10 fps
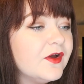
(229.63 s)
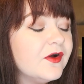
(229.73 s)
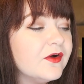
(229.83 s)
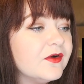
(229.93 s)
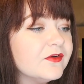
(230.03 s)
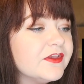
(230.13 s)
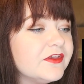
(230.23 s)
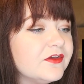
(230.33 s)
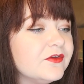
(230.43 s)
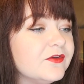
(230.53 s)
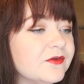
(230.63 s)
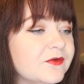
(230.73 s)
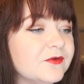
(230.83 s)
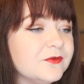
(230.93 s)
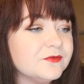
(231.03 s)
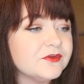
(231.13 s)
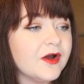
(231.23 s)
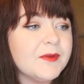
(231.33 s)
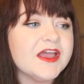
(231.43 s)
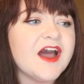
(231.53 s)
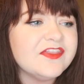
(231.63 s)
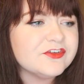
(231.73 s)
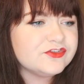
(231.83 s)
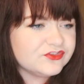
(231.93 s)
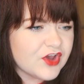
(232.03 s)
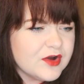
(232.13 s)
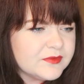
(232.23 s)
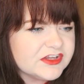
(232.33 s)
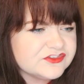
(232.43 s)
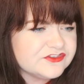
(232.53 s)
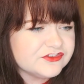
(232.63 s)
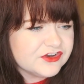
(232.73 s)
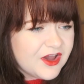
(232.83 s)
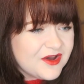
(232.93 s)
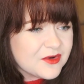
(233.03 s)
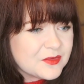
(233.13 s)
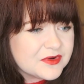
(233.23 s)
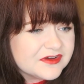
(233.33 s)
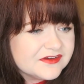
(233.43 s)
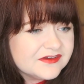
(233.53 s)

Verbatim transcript: Oh, cute. Oh my God, there's so much snow.